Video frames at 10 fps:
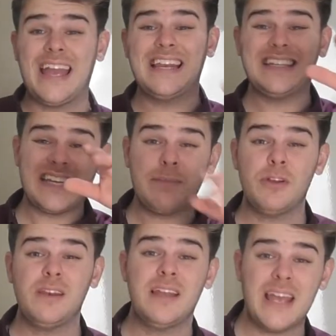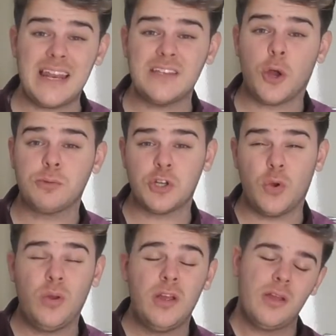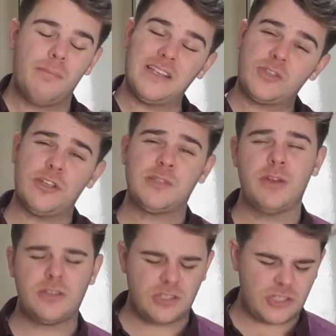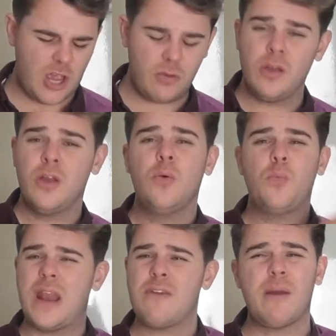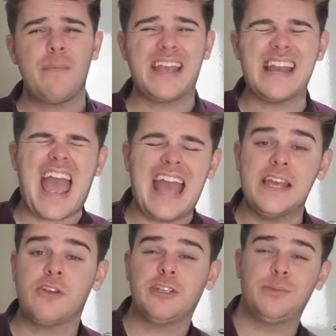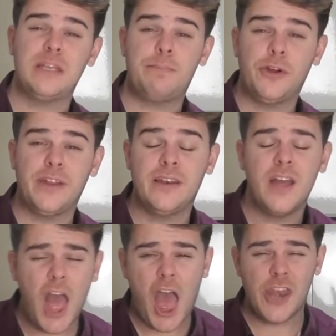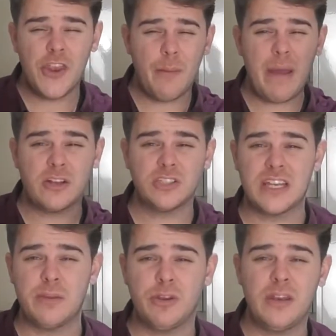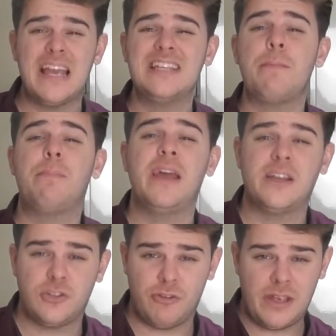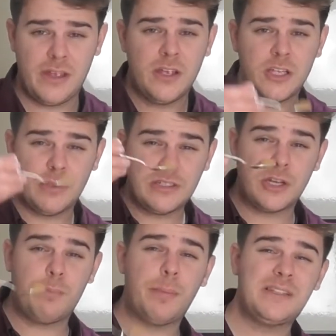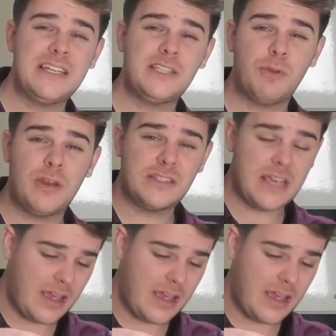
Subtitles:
the cinnamon, it is optional, but it's Christmas, so whenever I'm making any Christmassy pudding, nutmeg or cinnamon is obligatory. So I'm just going to pop a teaspoon into